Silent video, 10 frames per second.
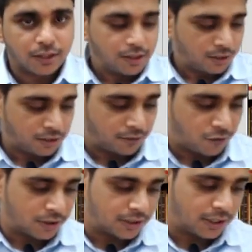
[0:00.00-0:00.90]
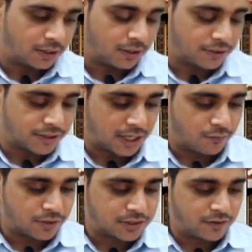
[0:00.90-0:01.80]
Now, the fraud triangle
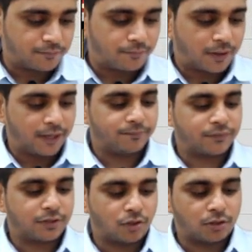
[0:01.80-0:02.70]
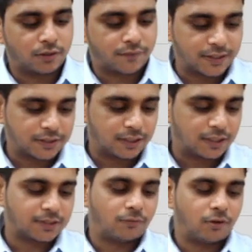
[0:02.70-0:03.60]
was developed by Donald Cressy.
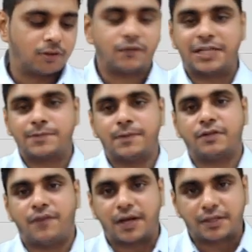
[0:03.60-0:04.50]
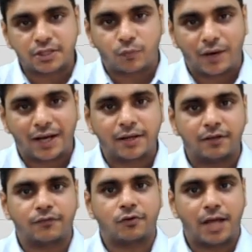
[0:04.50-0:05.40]
Is a model explaining the factors why
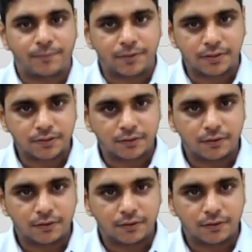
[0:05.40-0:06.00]
the fraud happens.